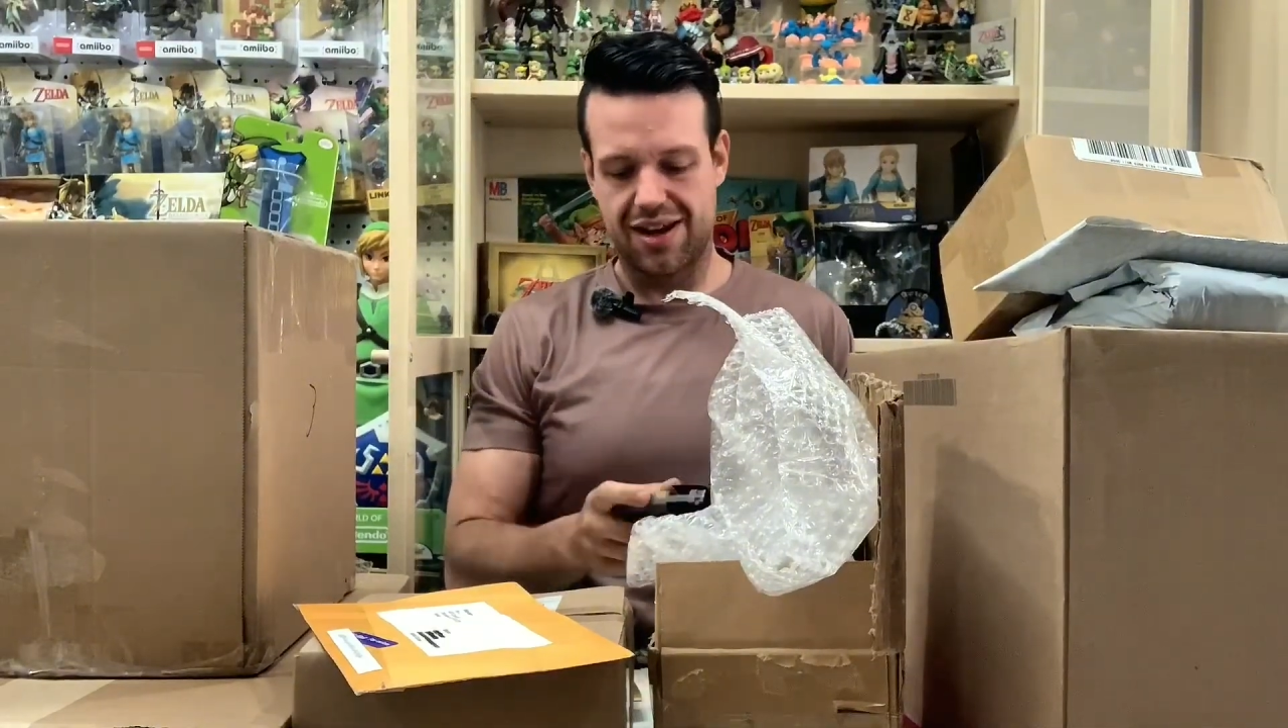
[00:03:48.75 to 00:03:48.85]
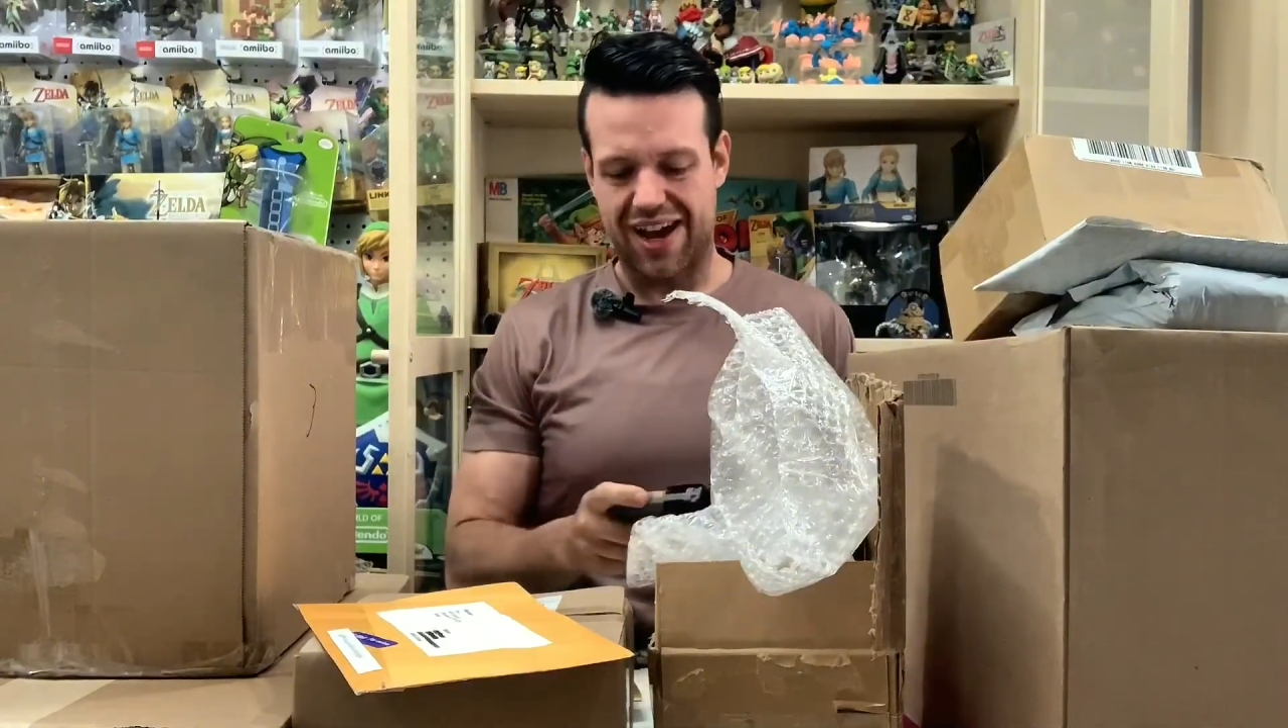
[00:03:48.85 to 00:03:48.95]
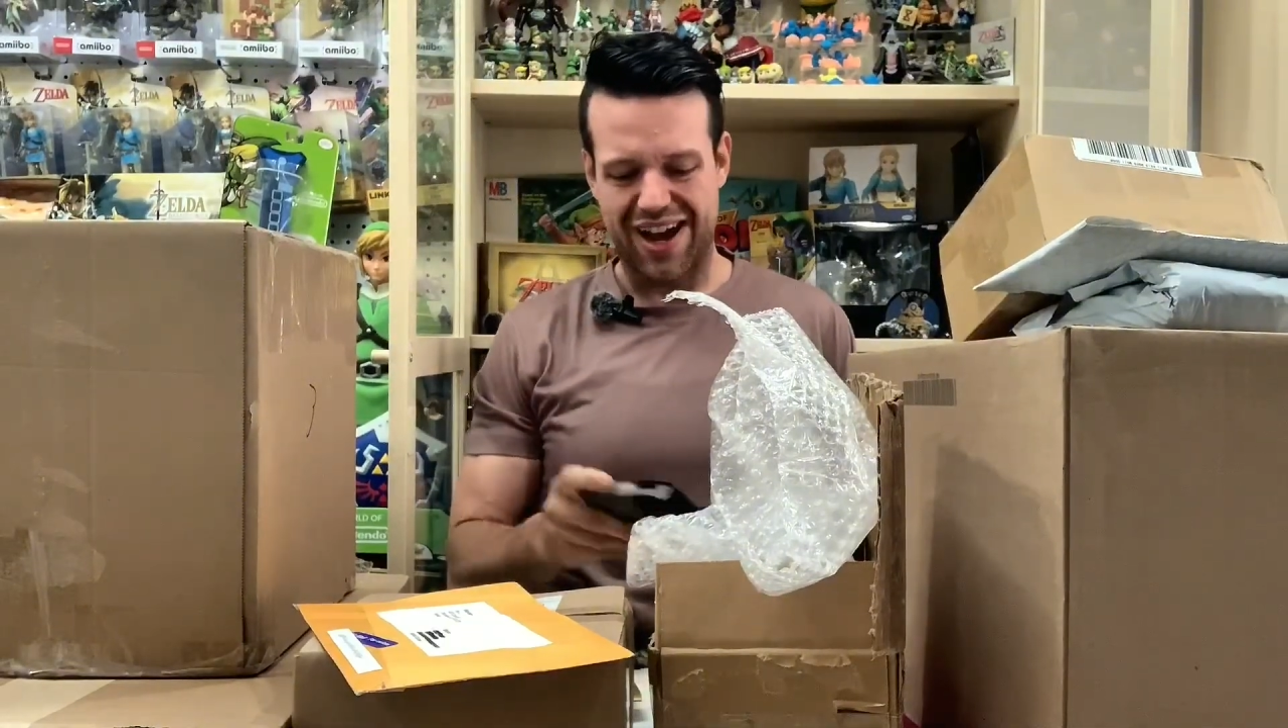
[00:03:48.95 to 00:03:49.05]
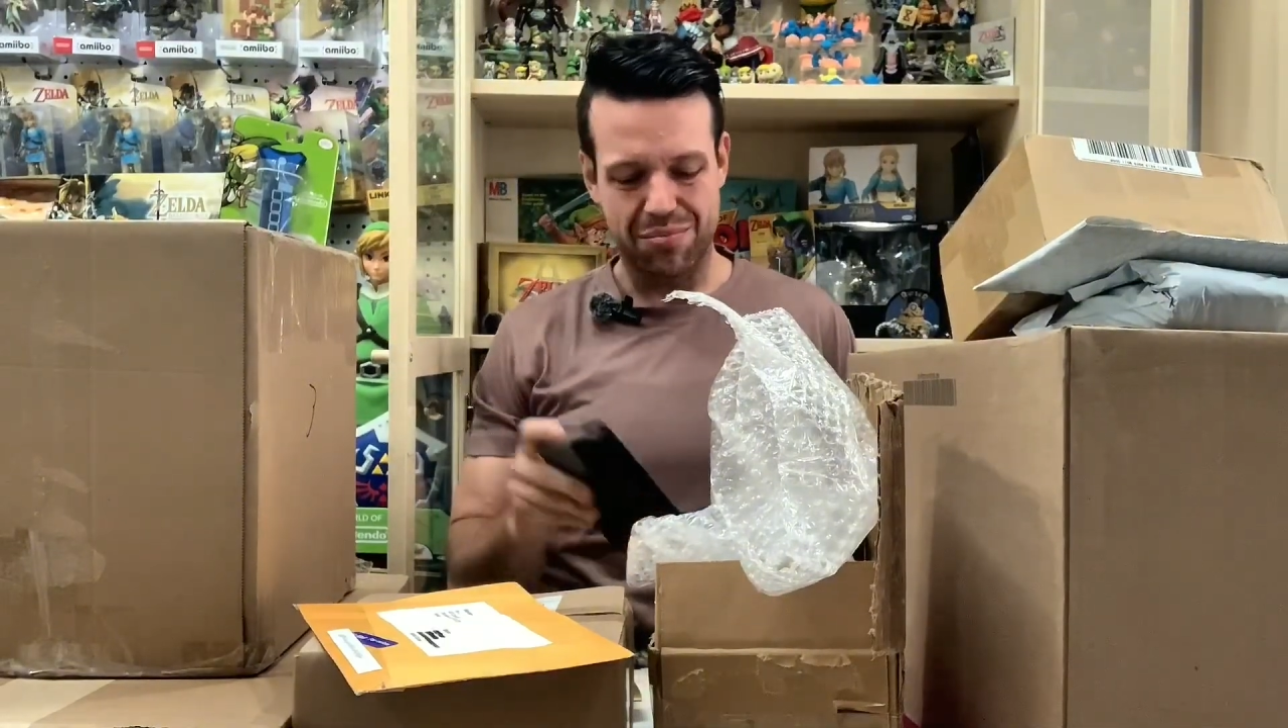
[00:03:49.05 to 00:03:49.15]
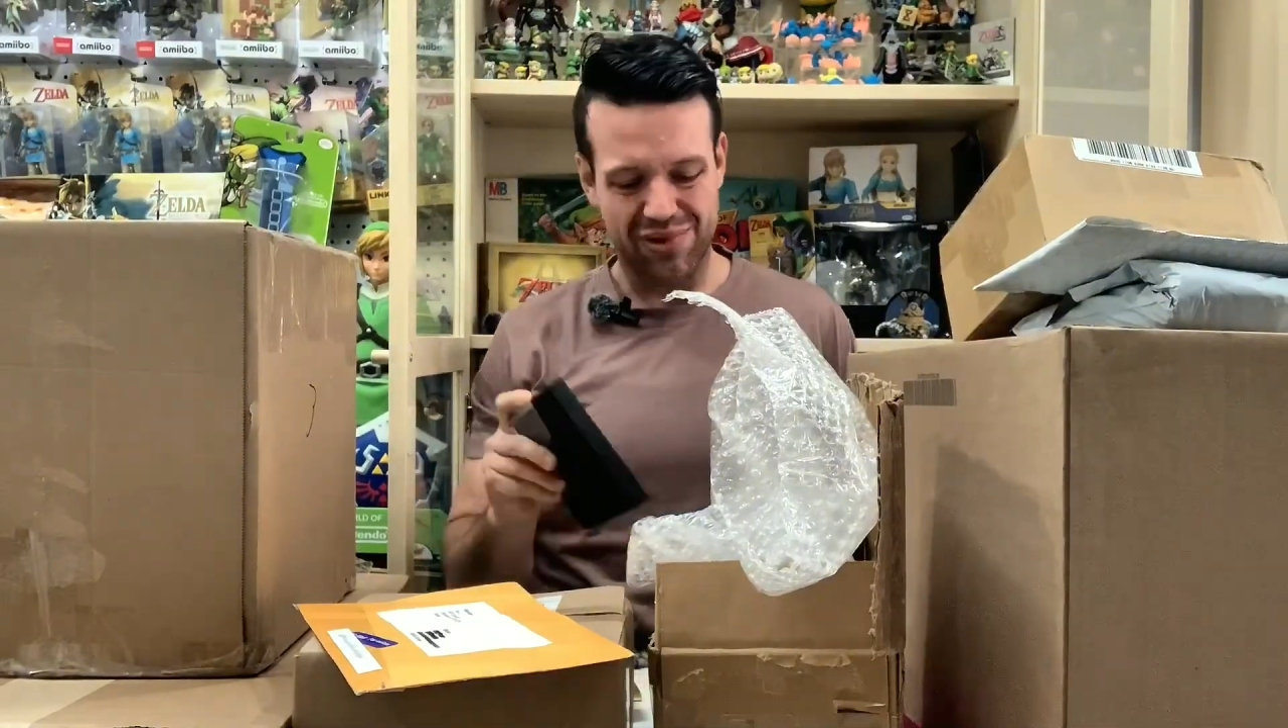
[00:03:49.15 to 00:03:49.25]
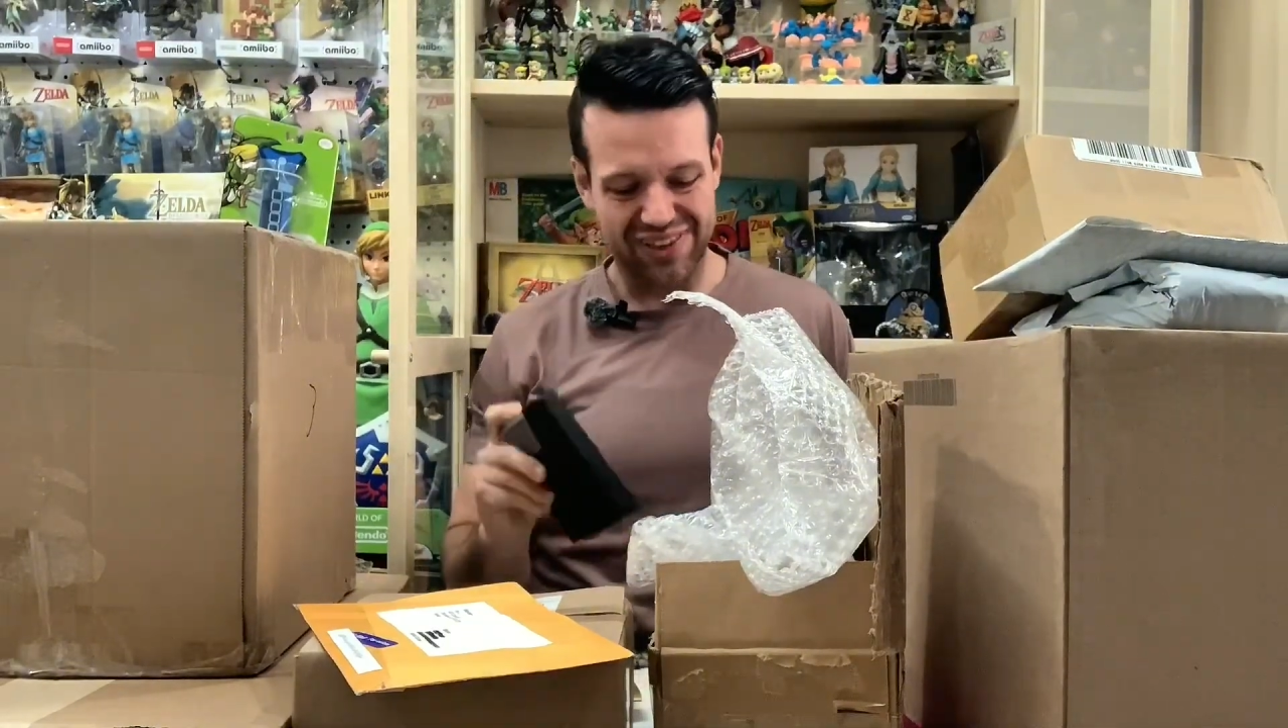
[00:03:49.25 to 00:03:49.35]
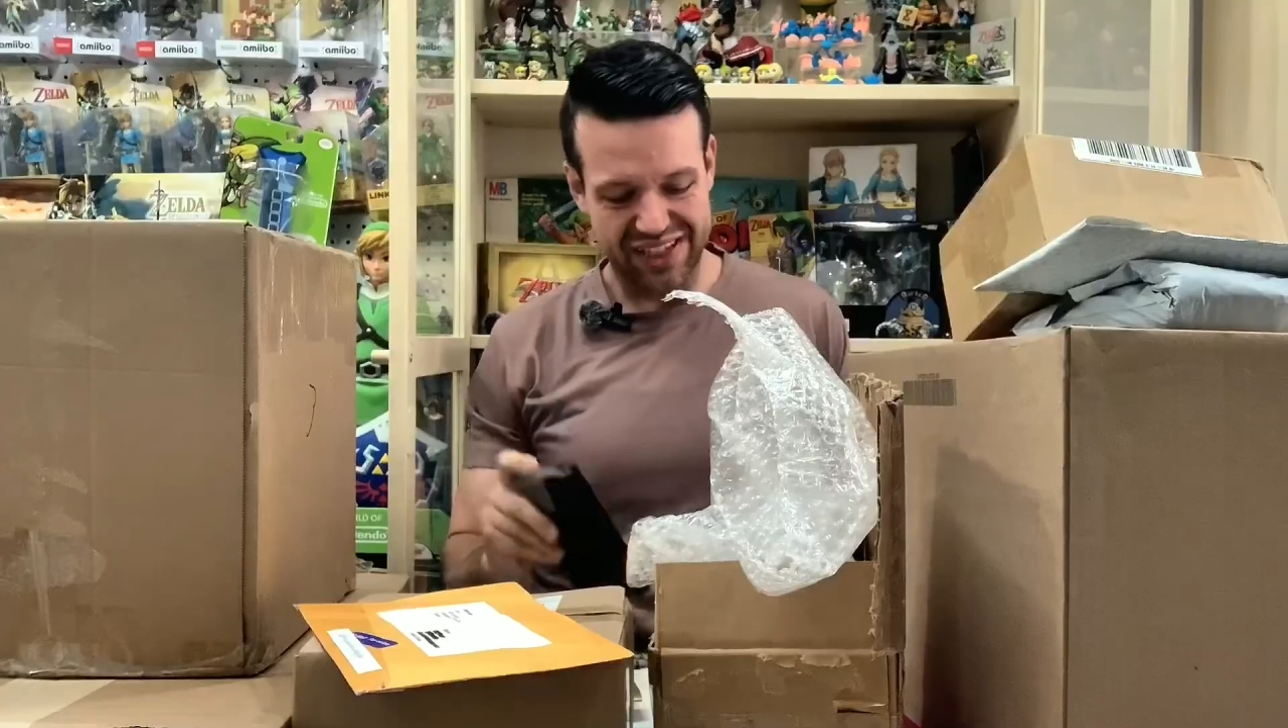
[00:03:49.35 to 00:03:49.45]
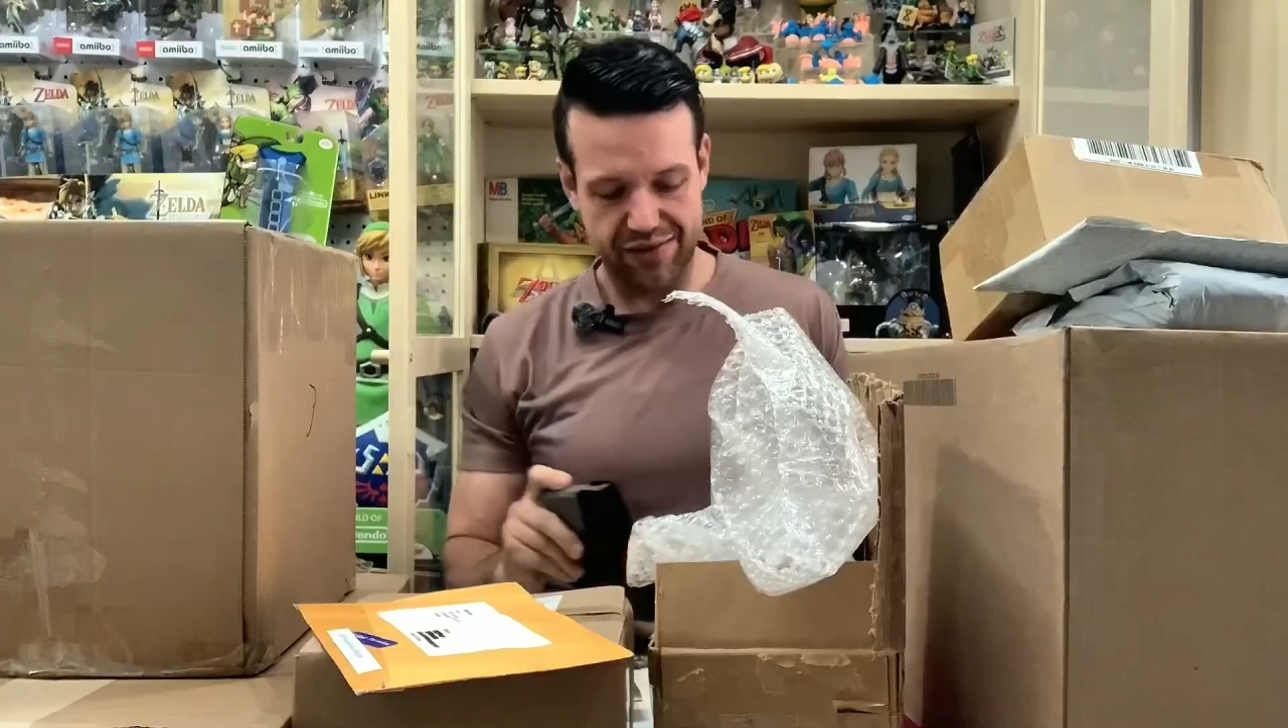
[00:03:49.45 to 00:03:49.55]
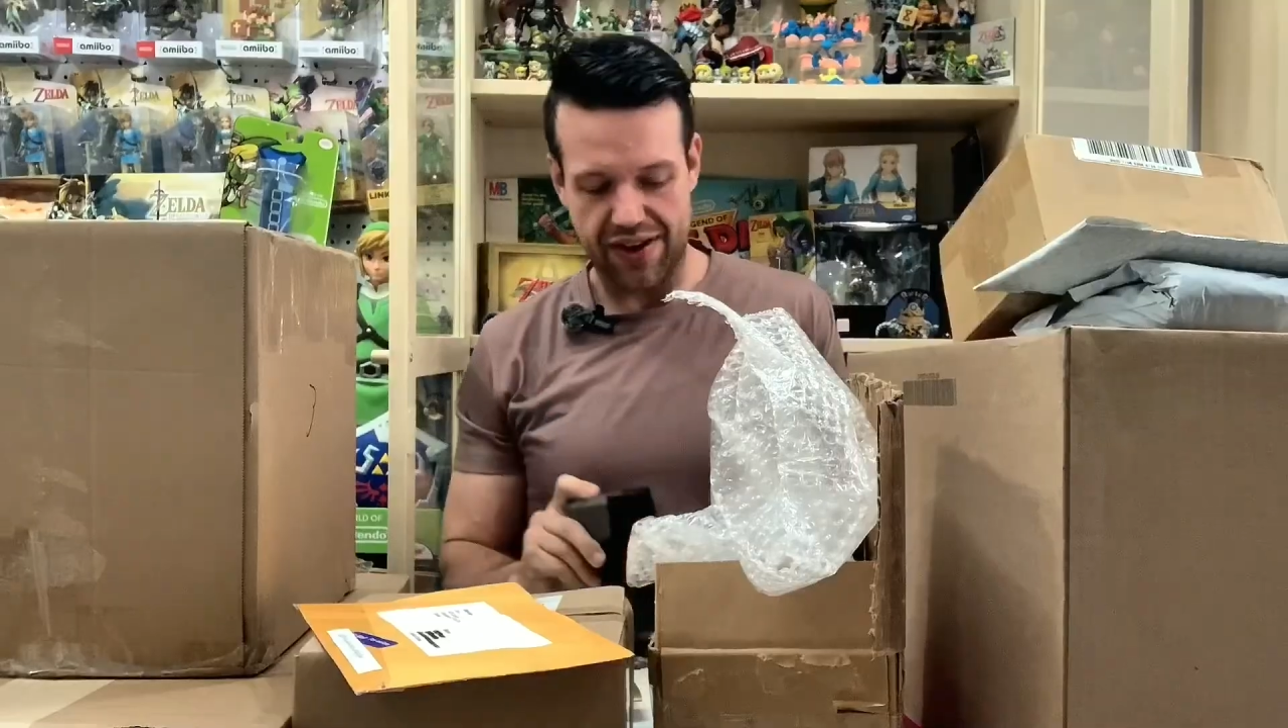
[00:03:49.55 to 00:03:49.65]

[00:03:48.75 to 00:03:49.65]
I believe